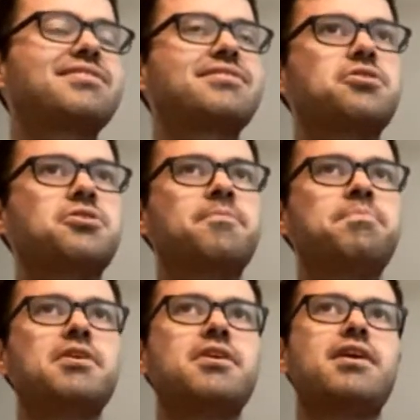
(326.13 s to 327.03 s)
So,
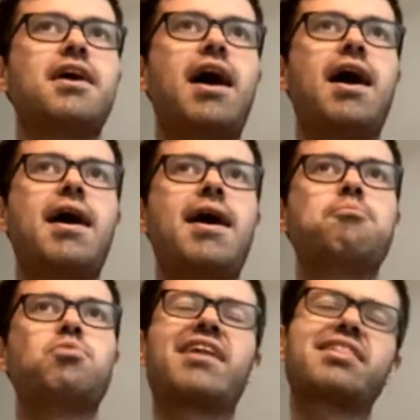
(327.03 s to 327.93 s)

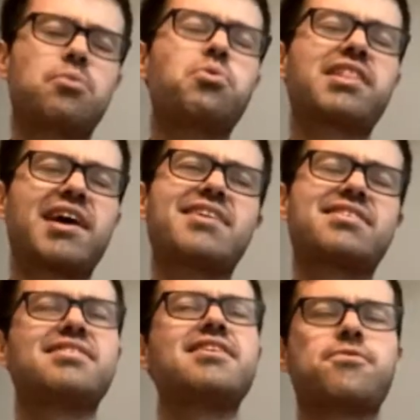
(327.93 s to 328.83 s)
we'd like to
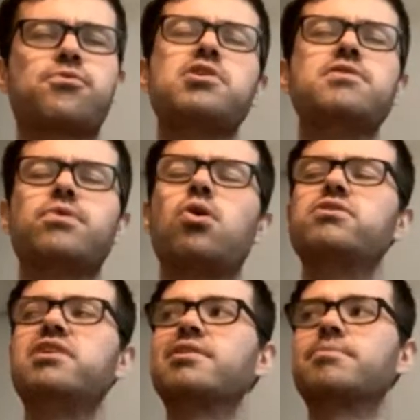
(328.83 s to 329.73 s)
see a
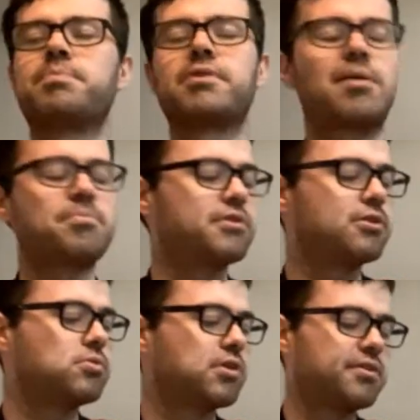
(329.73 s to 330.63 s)
3-4-0,
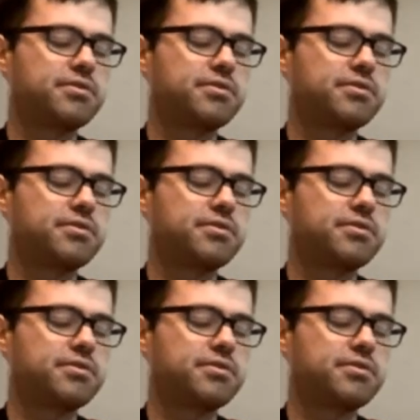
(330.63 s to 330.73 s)
absolutely.